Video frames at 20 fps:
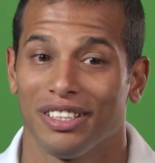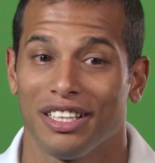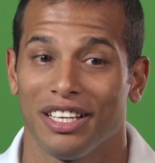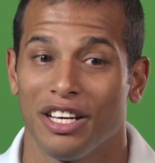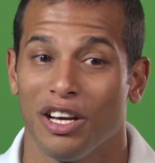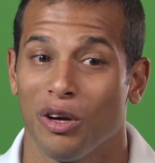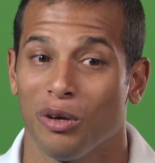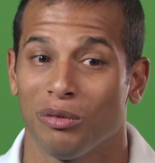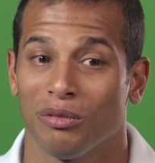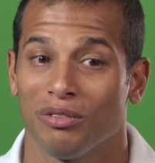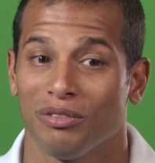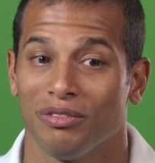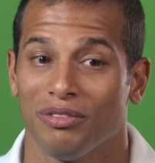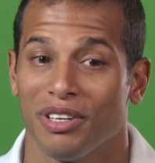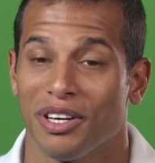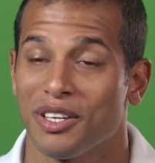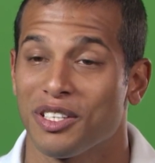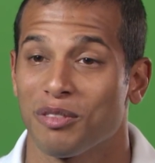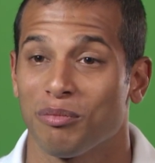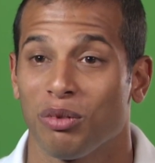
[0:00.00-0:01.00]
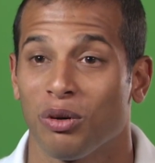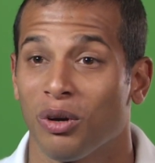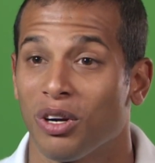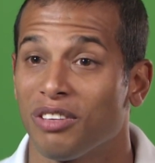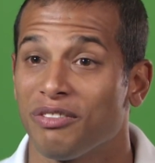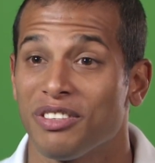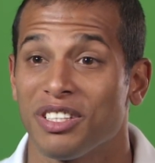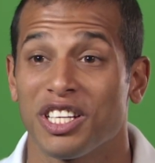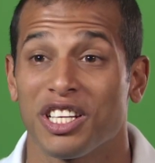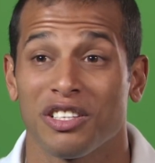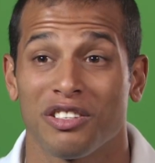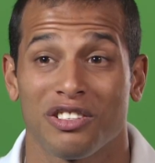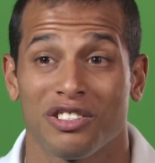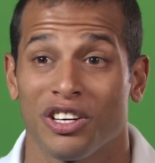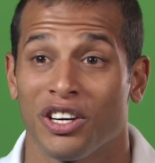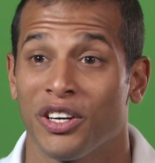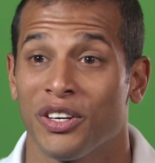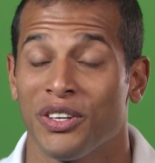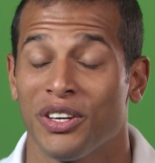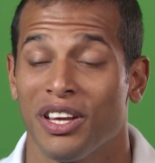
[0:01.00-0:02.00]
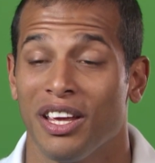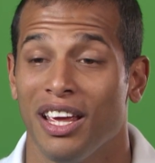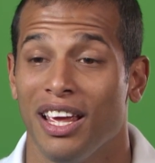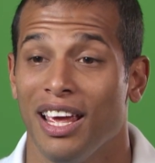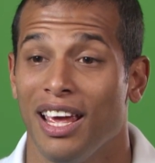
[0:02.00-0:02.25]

you know very supportive and concerned